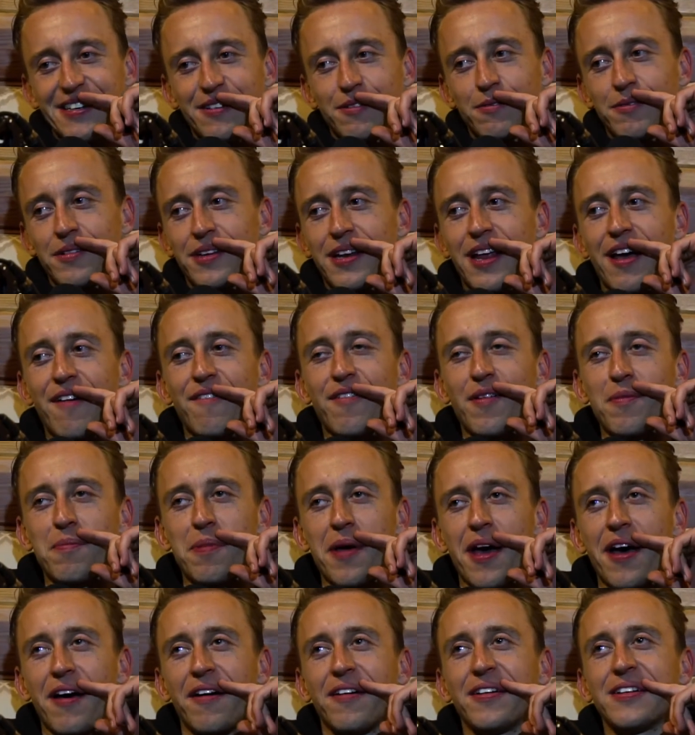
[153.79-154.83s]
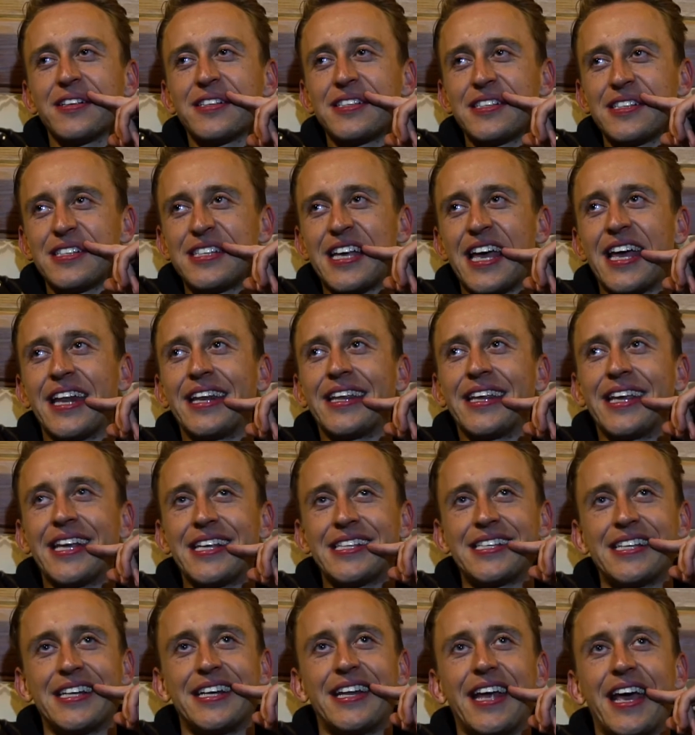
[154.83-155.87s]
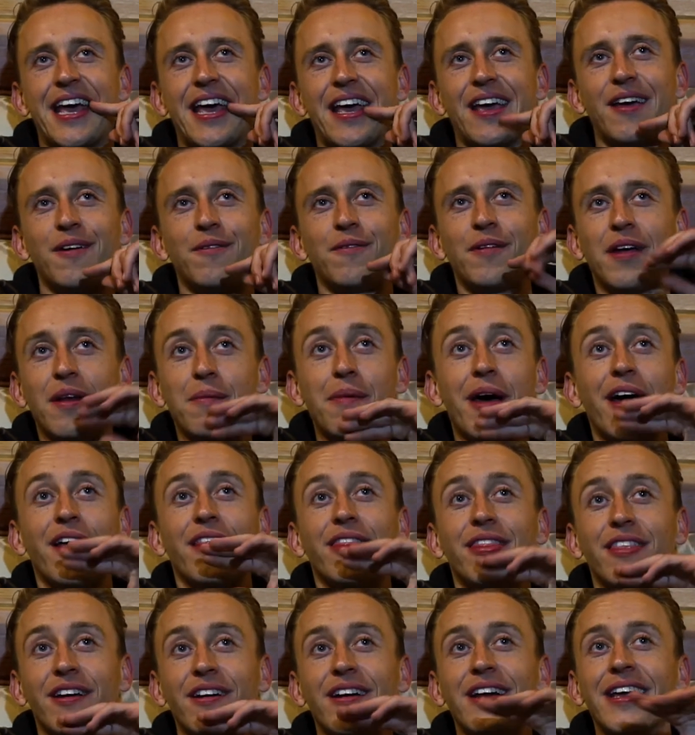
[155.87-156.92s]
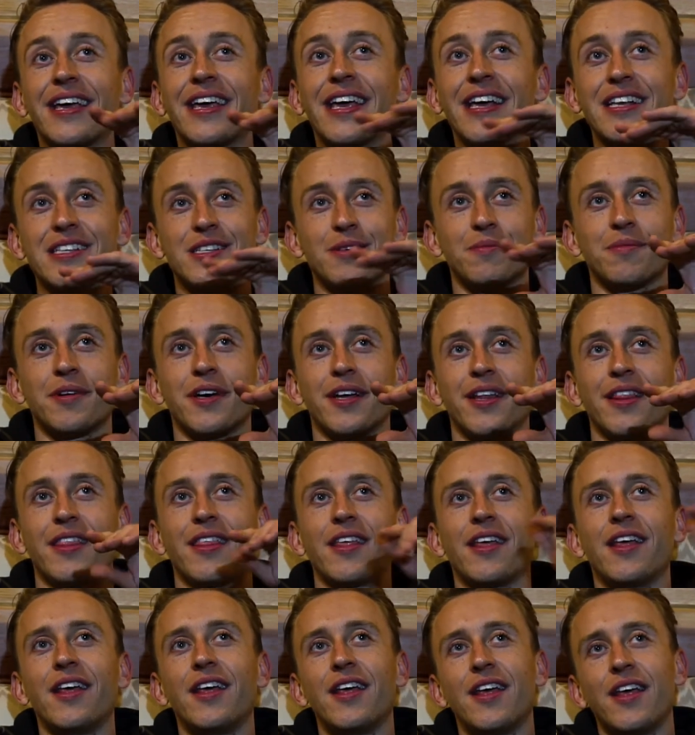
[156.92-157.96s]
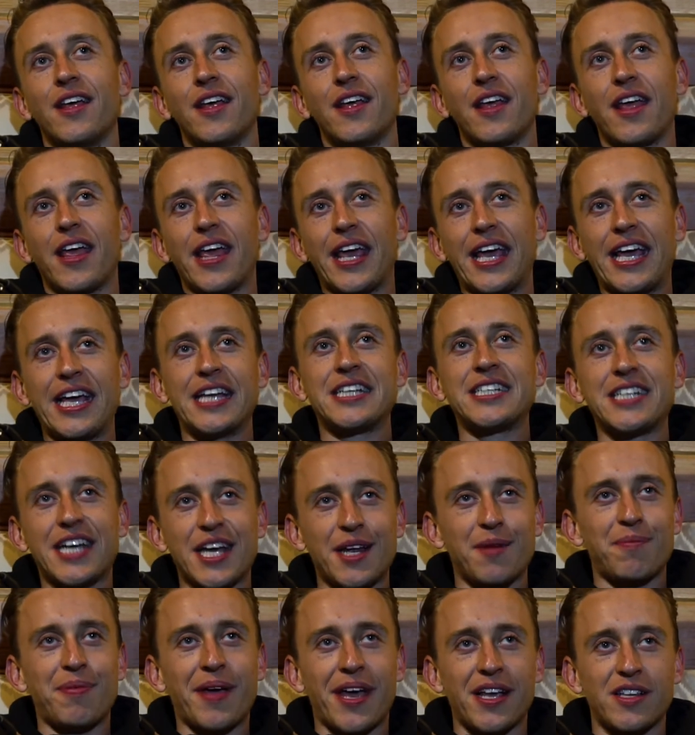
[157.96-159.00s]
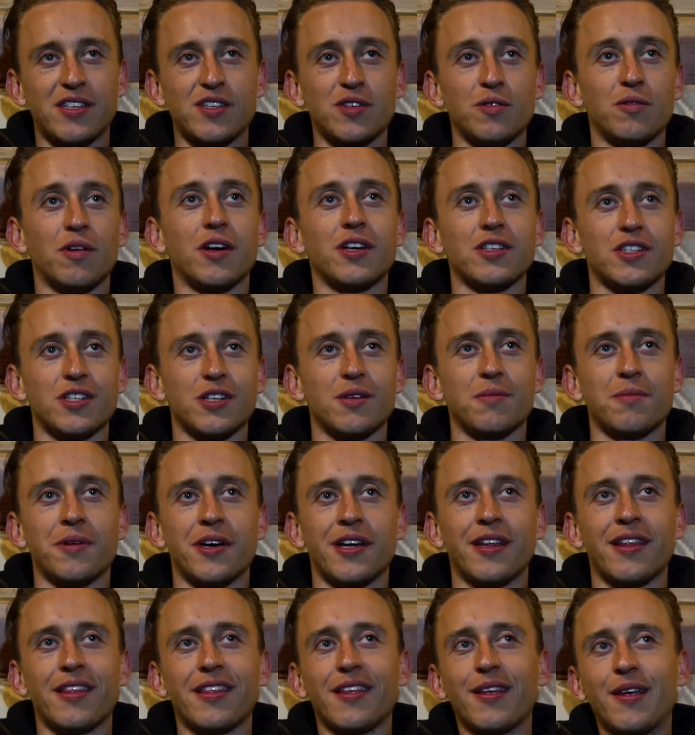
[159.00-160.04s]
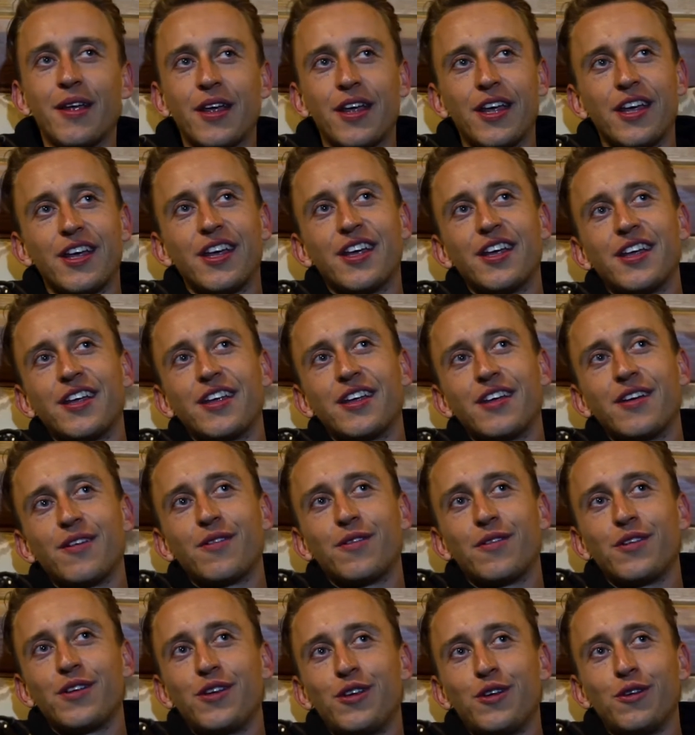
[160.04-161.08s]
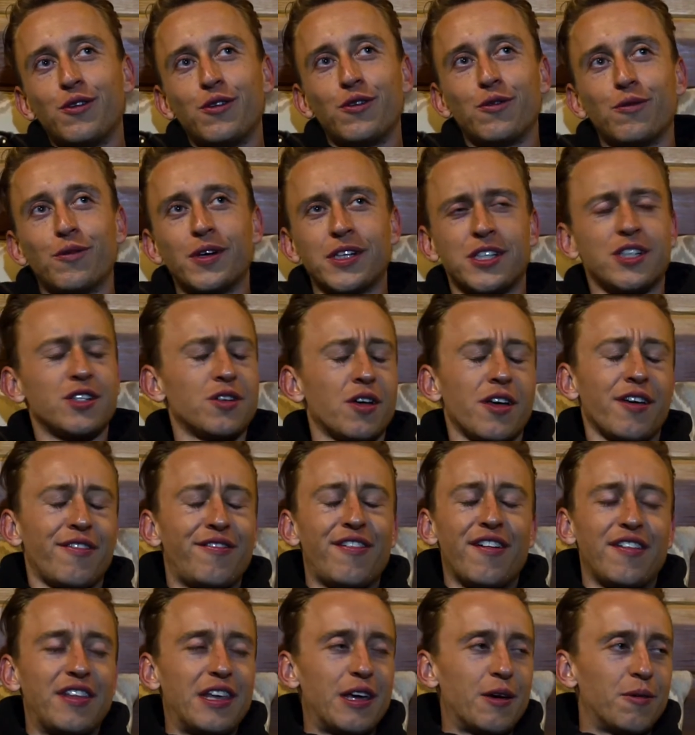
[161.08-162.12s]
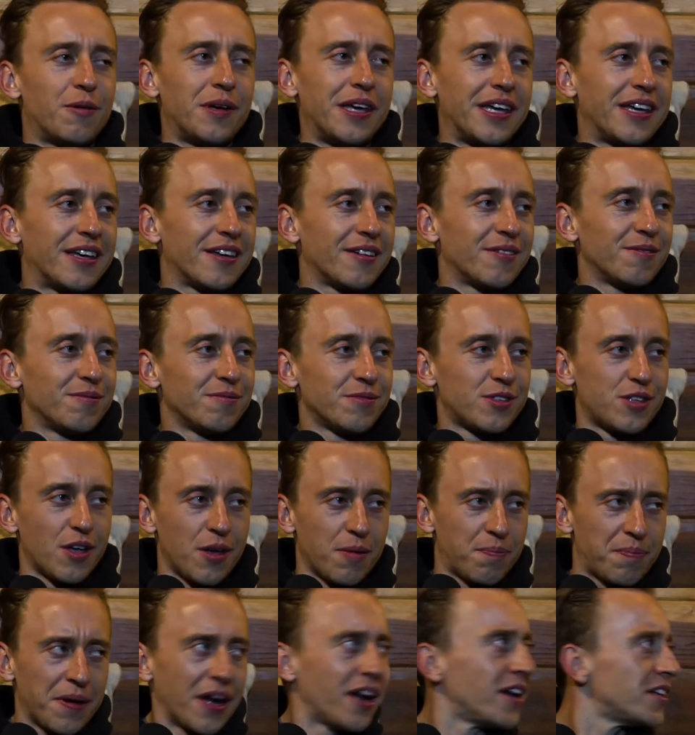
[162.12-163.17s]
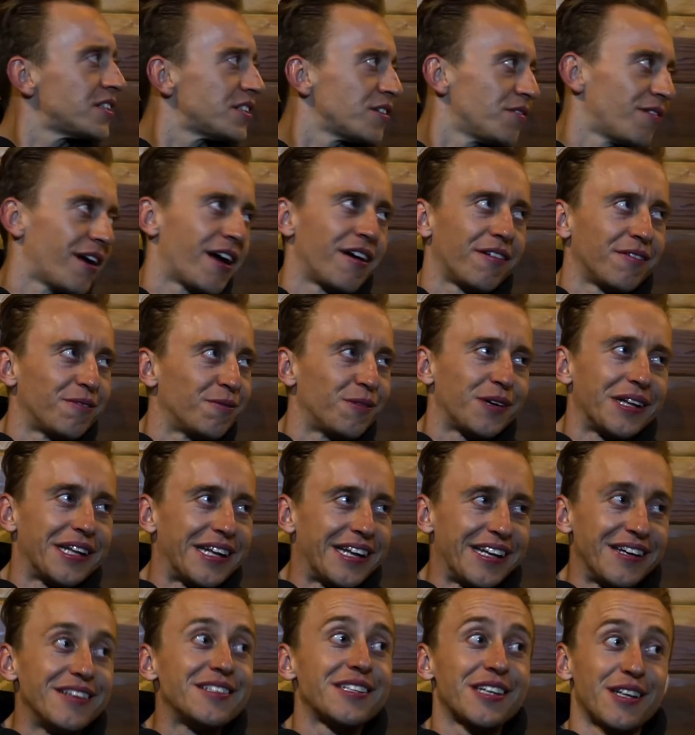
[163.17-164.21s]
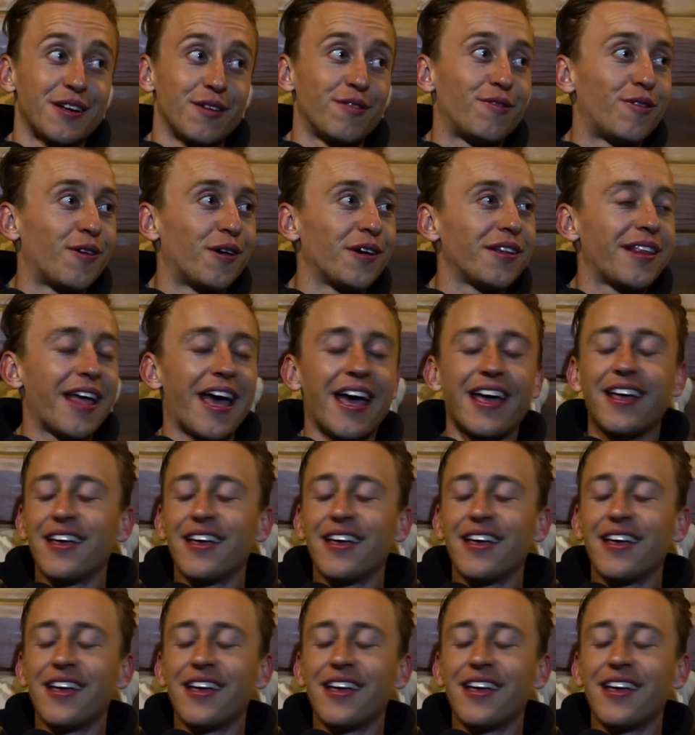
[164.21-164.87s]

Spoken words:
We'd have about 10 kids a day. We had about 30 kids a month. Each kid paid $200 a month. Which is only 50 a week. So like, parents around Woodland Hills can afford that.